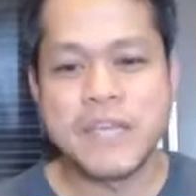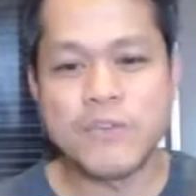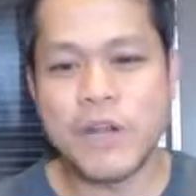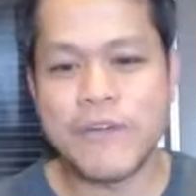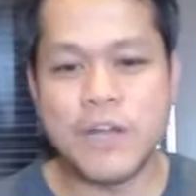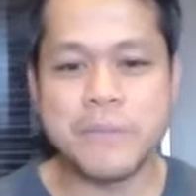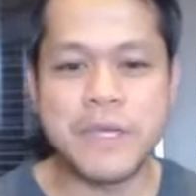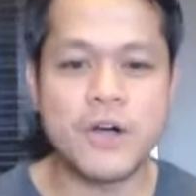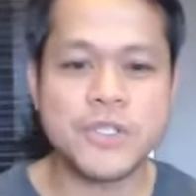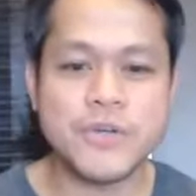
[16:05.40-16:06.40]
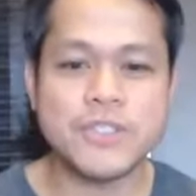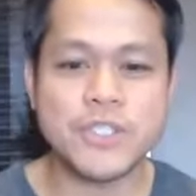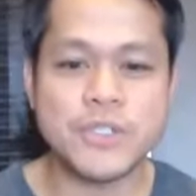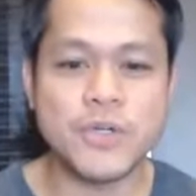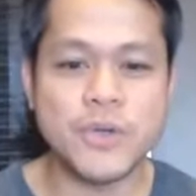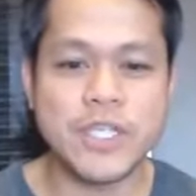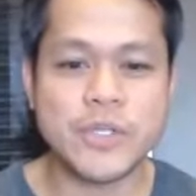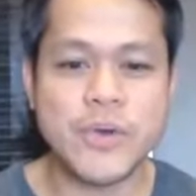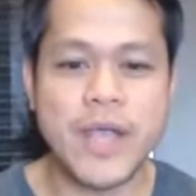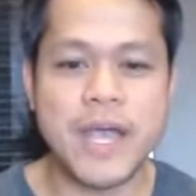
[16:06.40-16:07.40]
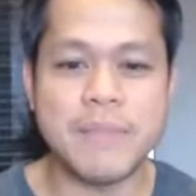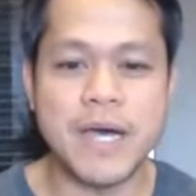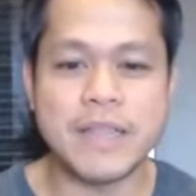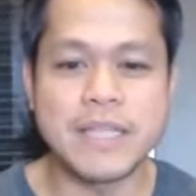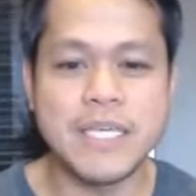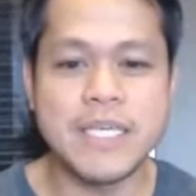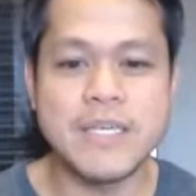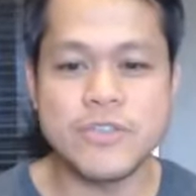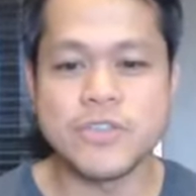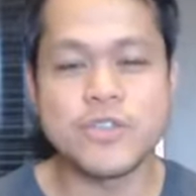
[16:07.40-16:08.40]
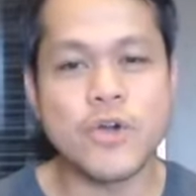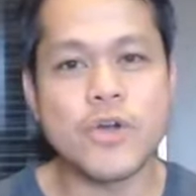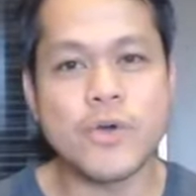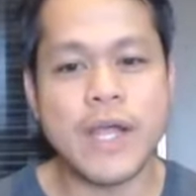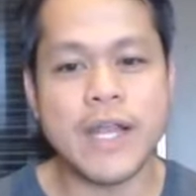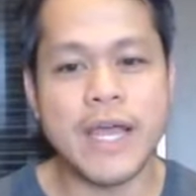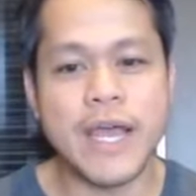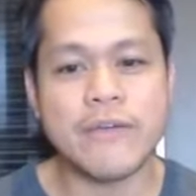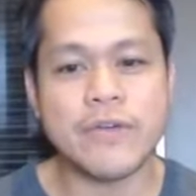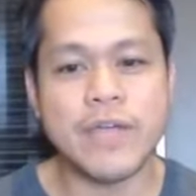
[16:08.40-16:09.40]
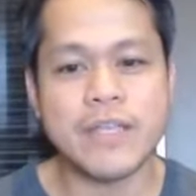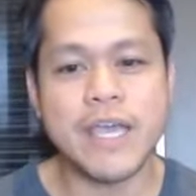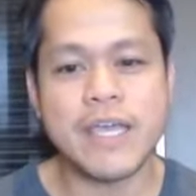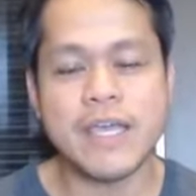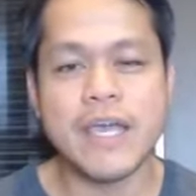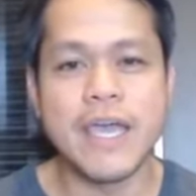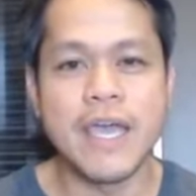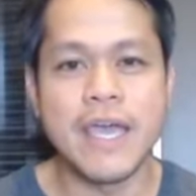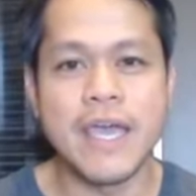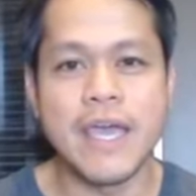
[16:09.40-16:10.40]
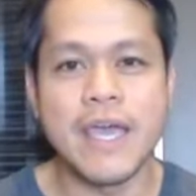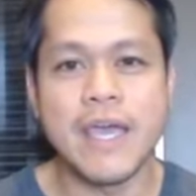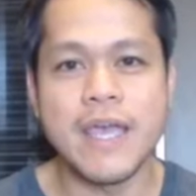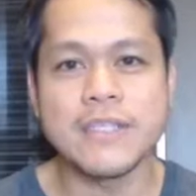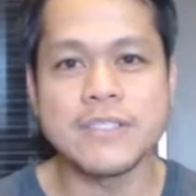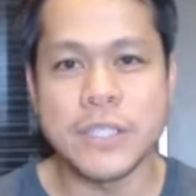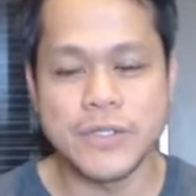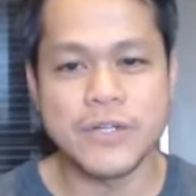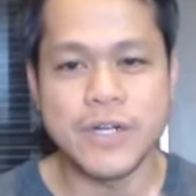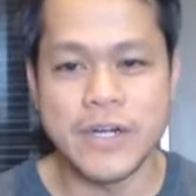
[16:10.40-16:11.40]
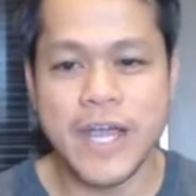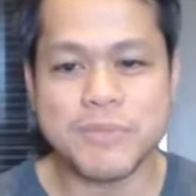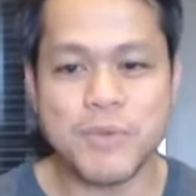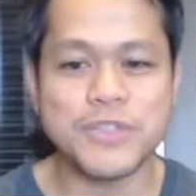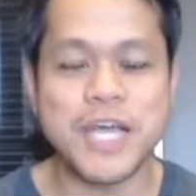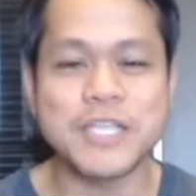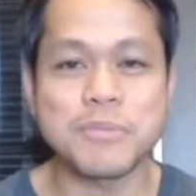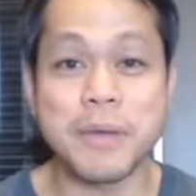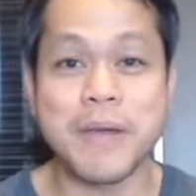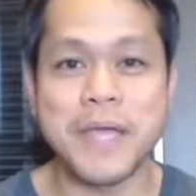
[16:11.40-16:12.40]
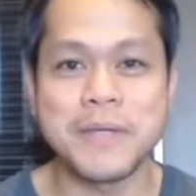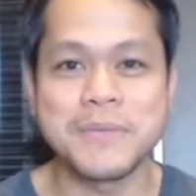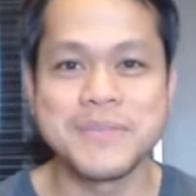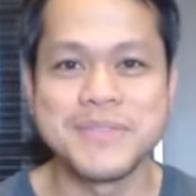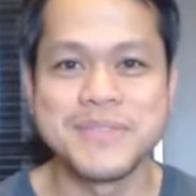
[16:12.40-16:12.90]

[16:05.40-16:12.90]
if you want to follow me also, just go to Instagram at the John Orana. Have a great day and see you on the next broadcast. Bye-bye.